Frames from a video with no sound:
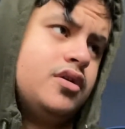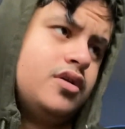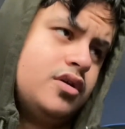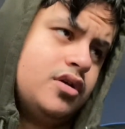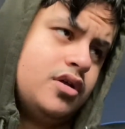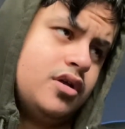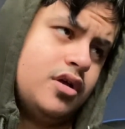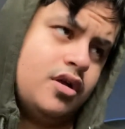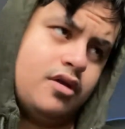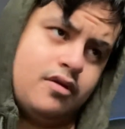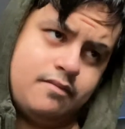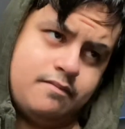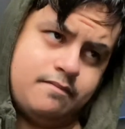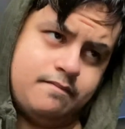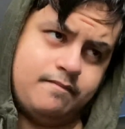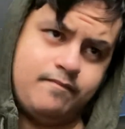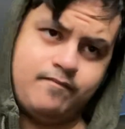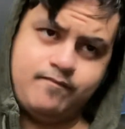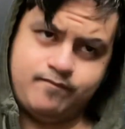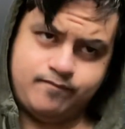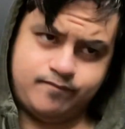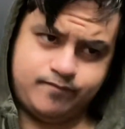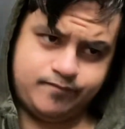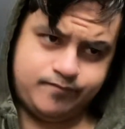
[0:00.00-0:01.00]
Man
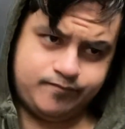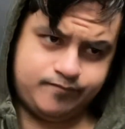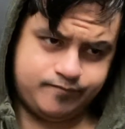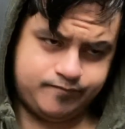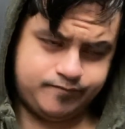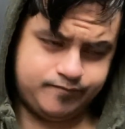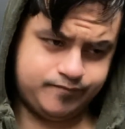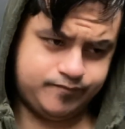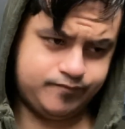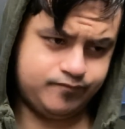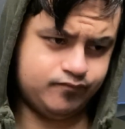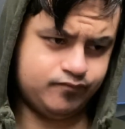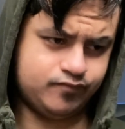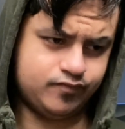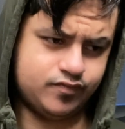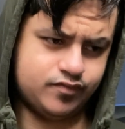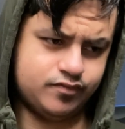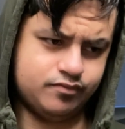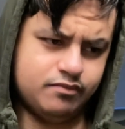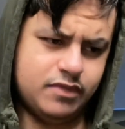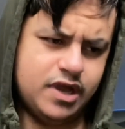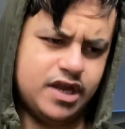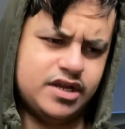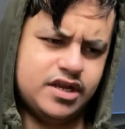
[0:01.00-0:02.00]

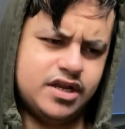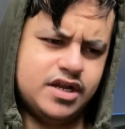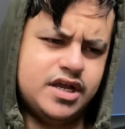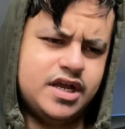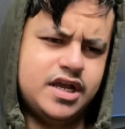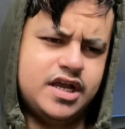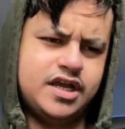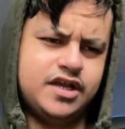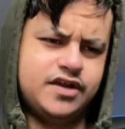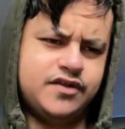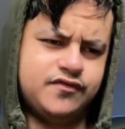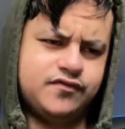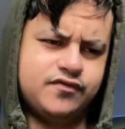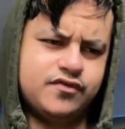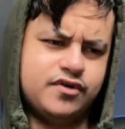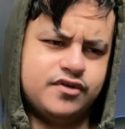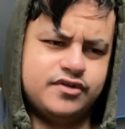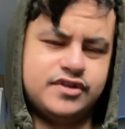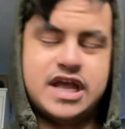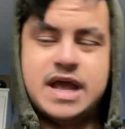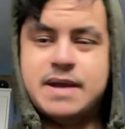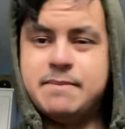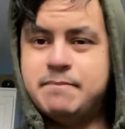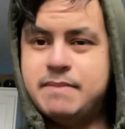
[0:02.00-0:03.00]
United have got
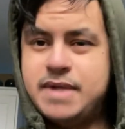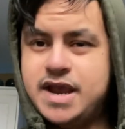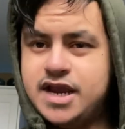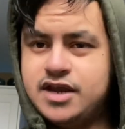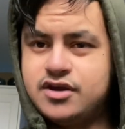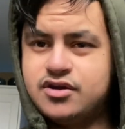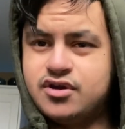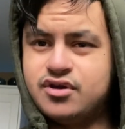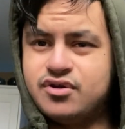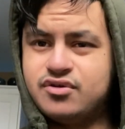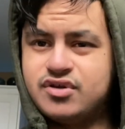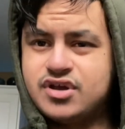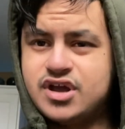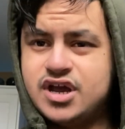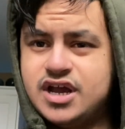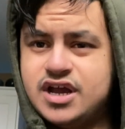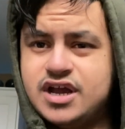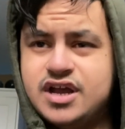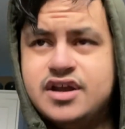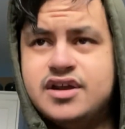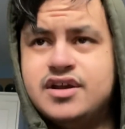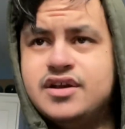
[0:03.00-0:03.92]
that Maino guy.